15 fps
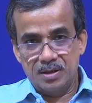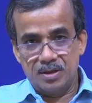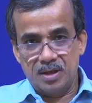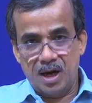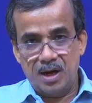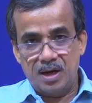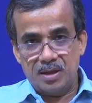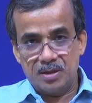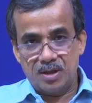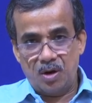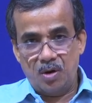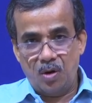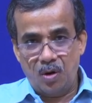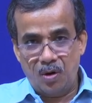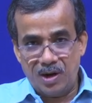the
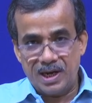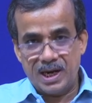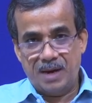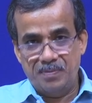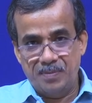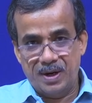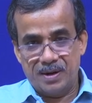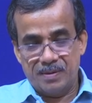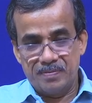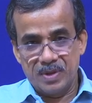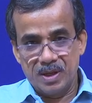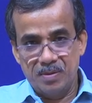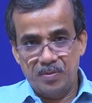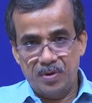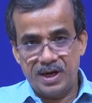whole number.
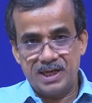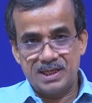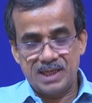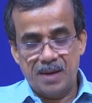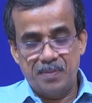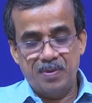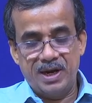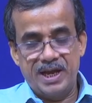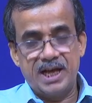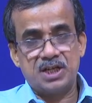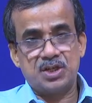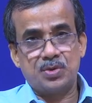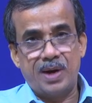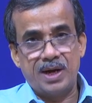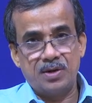For example,
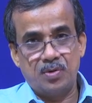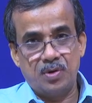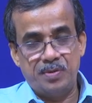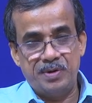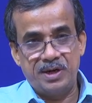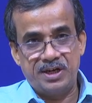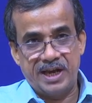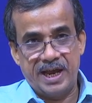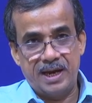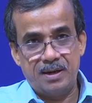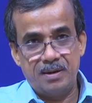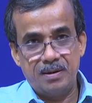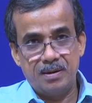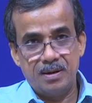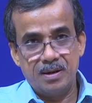x 1 could be
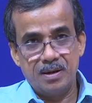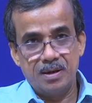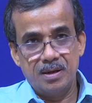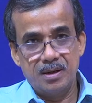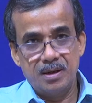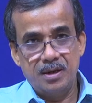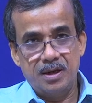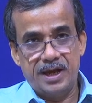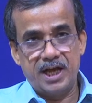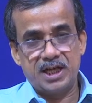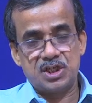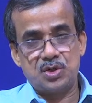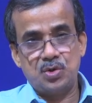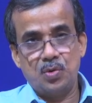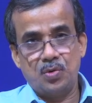10,
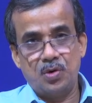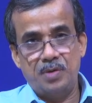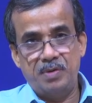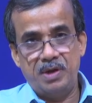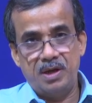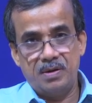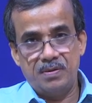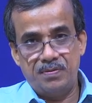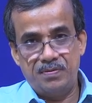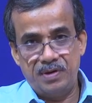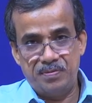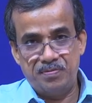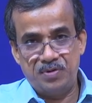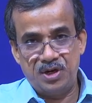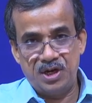x 2 could be
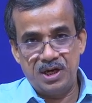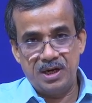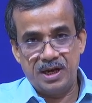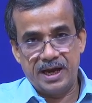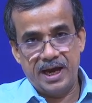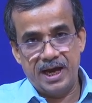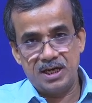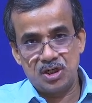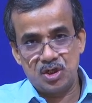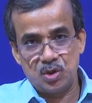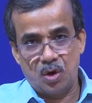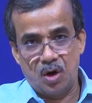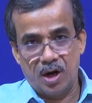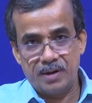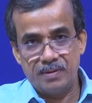15 and
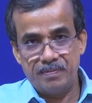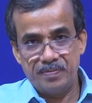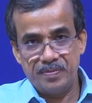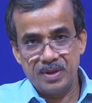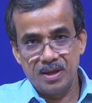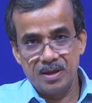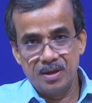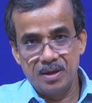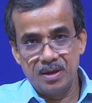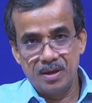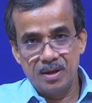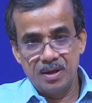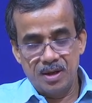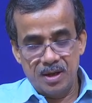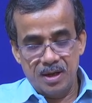so on.
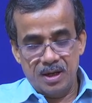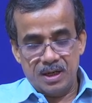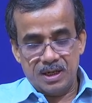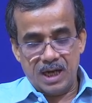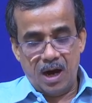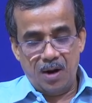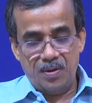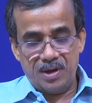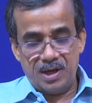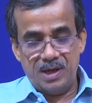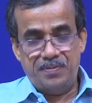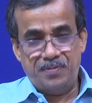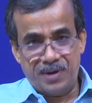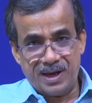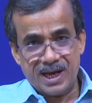Now,
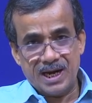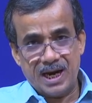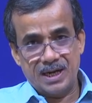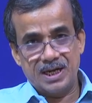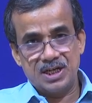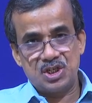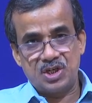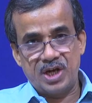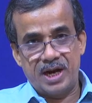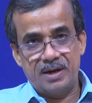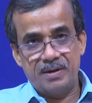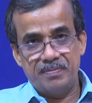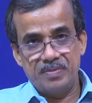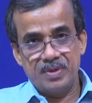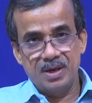if we can understand
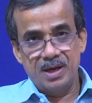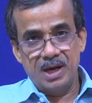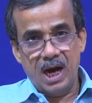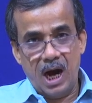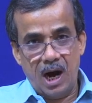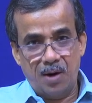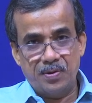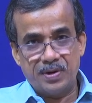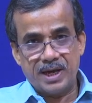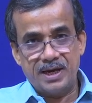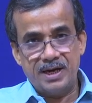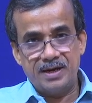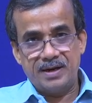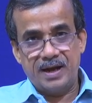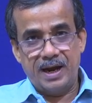how can
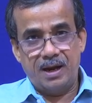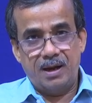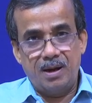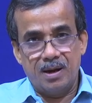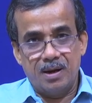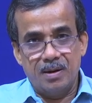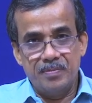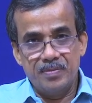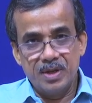it handle